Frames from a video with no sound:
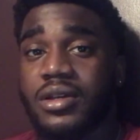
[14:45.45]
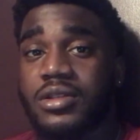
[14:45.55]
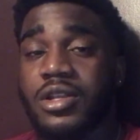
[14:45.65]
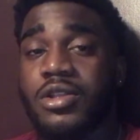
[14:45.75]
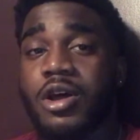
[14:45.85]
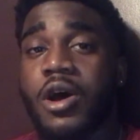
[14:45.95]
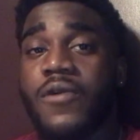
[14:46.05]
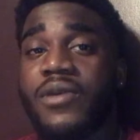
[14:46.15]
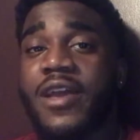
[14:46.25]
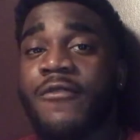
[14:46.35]
to know if
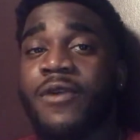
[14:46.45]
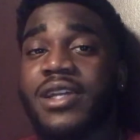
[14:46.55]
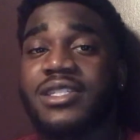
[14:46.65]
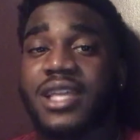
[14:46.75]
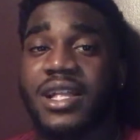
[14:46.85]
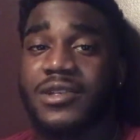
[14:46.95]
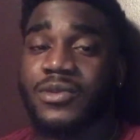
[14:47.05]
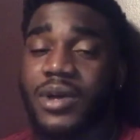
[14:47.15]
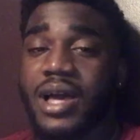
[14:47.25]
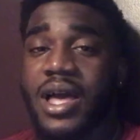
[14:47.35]
we have right standings
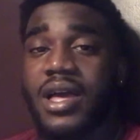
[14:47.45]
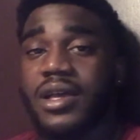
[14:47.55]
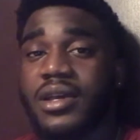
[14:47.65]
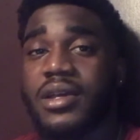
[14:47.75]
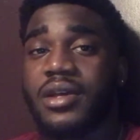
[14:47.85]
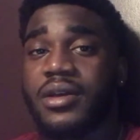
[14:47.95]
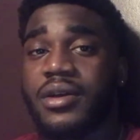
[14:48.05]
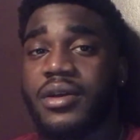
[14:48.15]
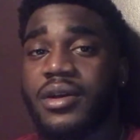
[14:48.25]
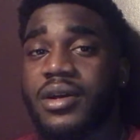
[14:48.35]
with God.
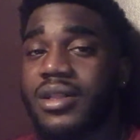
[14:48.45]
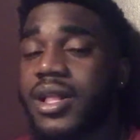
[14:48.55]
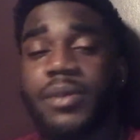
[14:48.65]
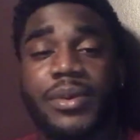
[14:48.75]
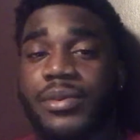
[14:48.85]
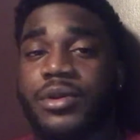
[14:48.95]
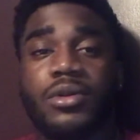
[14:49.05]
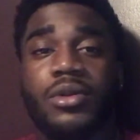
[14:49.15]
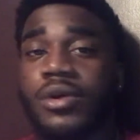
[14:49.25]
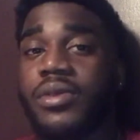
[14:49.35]
A lot of people don't
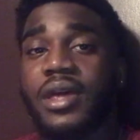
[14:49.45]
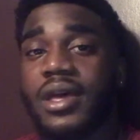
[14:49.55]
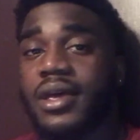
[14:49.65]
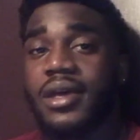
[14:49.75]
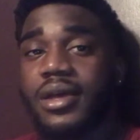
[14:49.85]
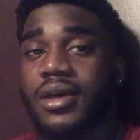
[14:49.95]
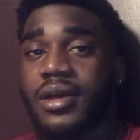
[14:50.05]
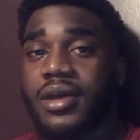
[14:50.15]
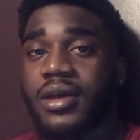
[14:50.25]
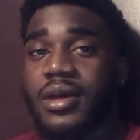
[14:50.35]
know that.
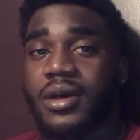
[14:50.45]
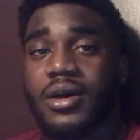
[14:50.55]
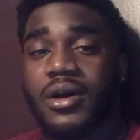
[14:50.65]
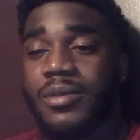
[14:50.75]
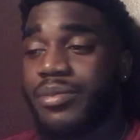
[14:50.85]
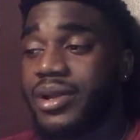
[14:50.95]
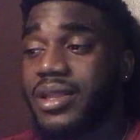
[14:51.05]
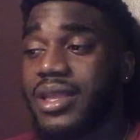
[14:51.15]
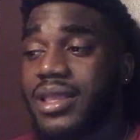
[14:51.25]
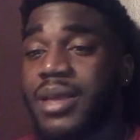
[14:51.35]
But
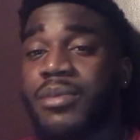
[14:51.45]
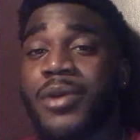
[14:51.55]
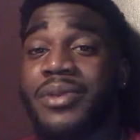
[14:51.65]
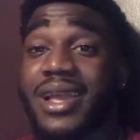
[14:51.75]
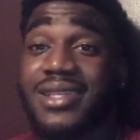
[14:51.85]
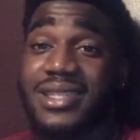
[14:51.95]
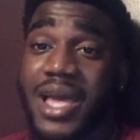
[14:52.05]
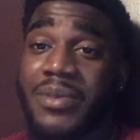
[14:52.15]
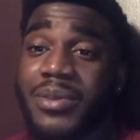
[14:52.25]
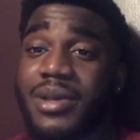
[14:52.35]
at that moment, I
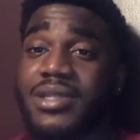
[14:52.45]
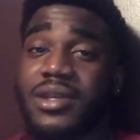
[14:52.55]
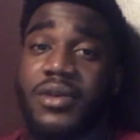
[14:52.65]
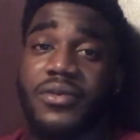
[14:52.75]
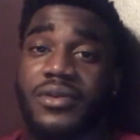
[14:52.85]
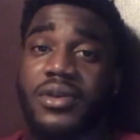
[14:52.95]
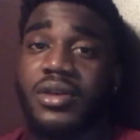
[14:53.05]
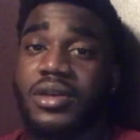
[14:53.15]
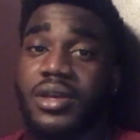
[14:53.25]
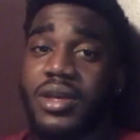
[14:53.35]
examined myself,
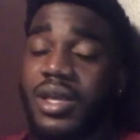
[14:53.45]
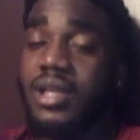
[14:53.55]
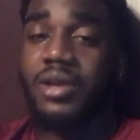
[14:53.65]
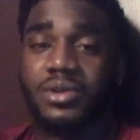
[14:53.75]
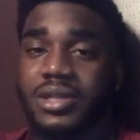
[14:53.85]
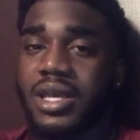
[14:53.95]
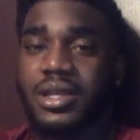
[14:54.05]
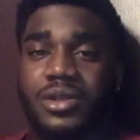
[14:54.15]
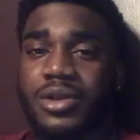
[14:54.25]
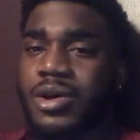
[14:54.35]
and I was like,
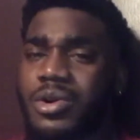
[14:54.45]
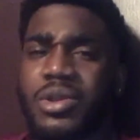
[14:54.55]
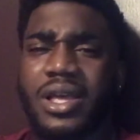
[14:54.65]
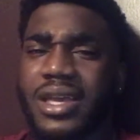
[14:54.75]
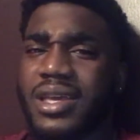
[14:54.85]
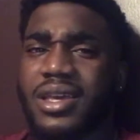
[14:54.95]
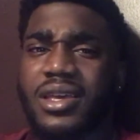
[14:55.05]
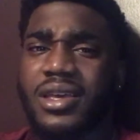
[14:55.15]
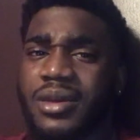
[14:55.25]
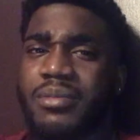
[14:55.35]
no, like
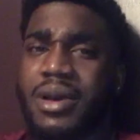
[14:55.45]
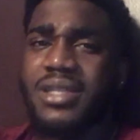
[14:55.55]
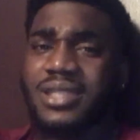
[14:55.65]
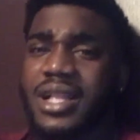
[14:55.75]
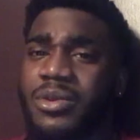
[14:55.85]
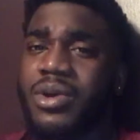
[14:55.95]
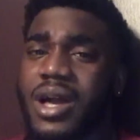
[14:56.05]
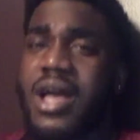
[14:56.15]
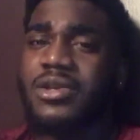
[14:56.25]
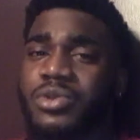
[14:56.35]
my standing with
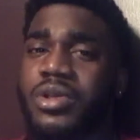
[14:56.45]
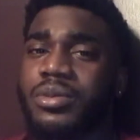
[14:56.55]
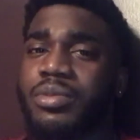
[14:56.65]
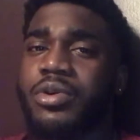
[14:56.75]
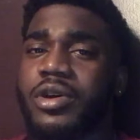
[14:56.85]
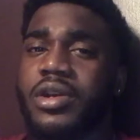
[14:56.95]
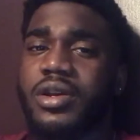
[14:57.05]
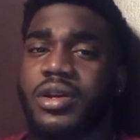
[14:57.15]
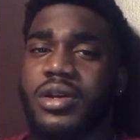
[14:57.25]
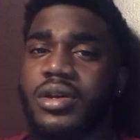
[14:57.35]
God is really poor.
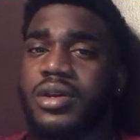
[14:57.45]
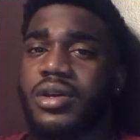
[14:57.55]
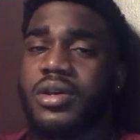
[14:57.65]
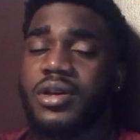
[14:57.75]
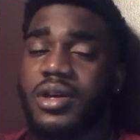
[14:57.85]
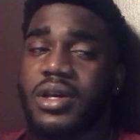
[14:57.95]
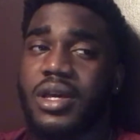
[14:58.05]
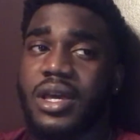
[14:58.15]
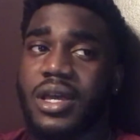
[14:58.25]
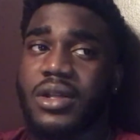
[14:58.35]

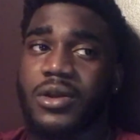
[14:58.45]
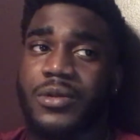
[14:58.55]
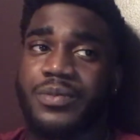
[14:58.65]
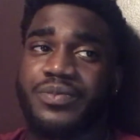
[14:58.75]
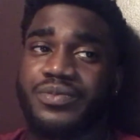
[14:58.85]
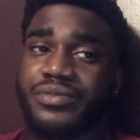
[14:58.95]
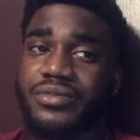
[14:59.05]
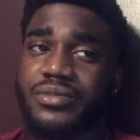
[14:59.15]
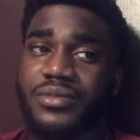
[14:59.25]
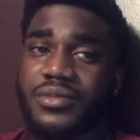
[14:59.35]
And
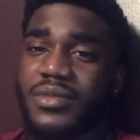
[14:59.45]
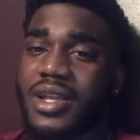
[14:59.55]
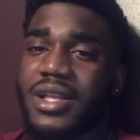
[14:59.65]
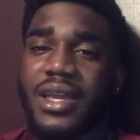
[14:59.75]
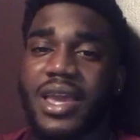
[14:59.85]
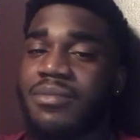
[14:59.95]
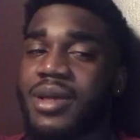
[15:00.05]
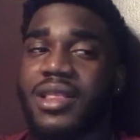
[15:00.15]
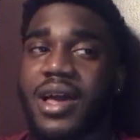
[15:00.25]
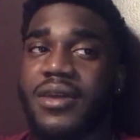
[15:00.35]
I gave my
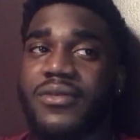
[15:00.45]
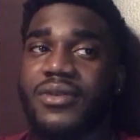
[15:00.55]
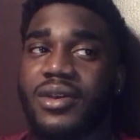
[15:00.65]
life,